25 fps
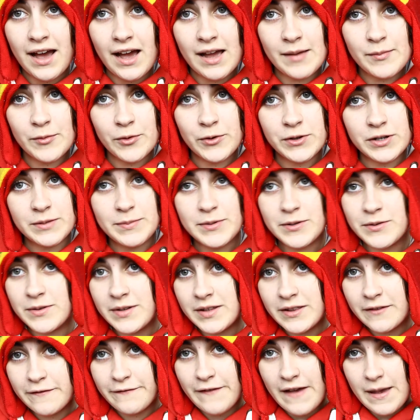I'm going to be
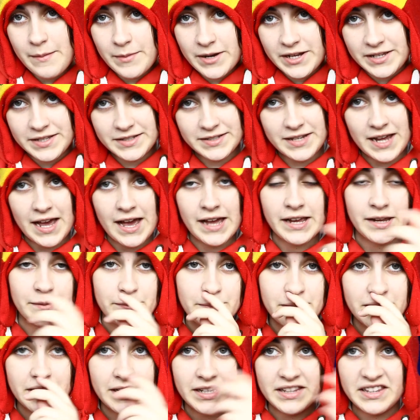doing the feminist tag,
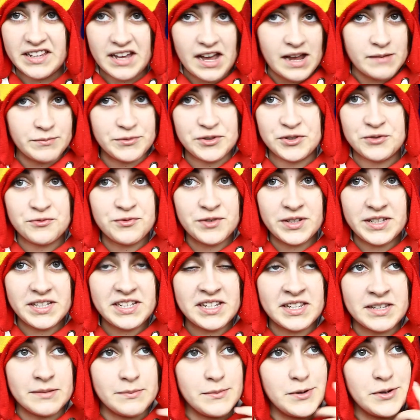meaning that I'm just really
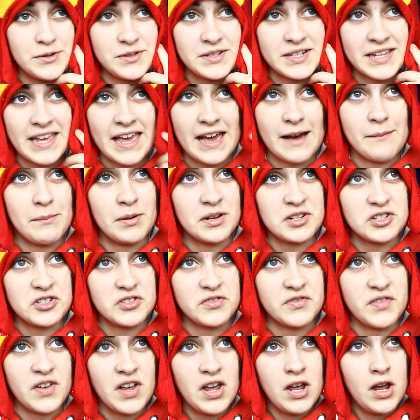in the mood to get a bunch
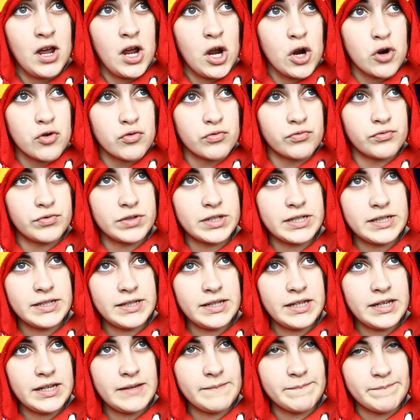of
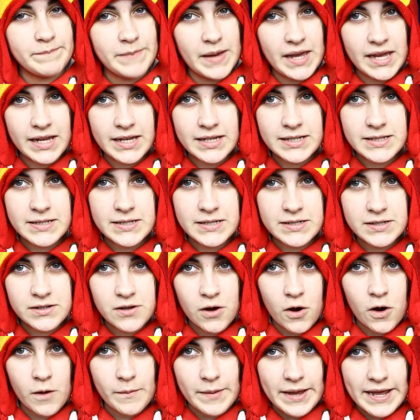really bigoted
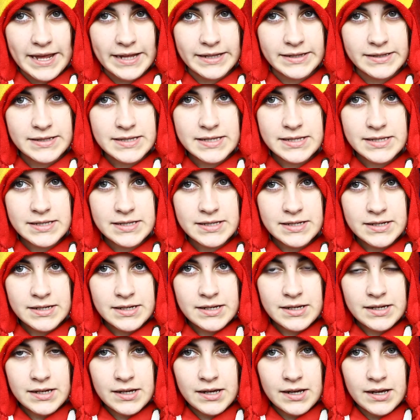comments
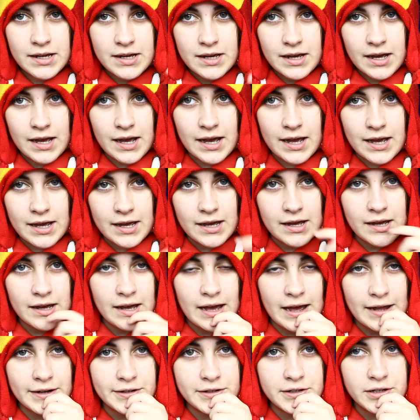
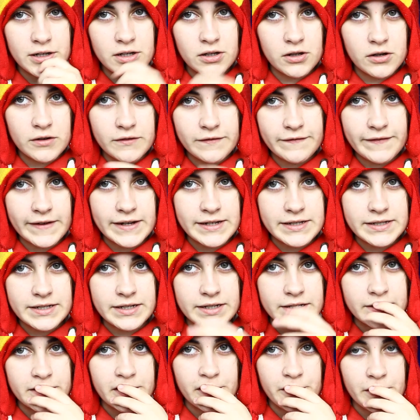and a lot of
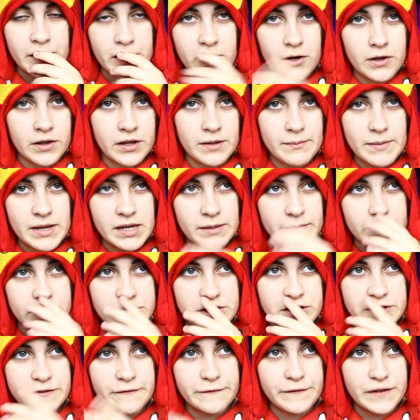fighting going on that make me
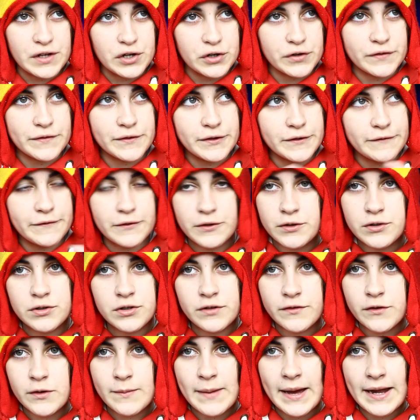just fear for the future
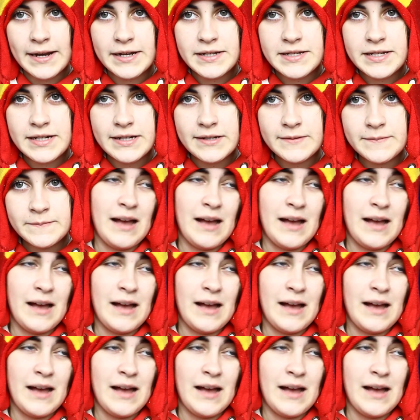of humanity.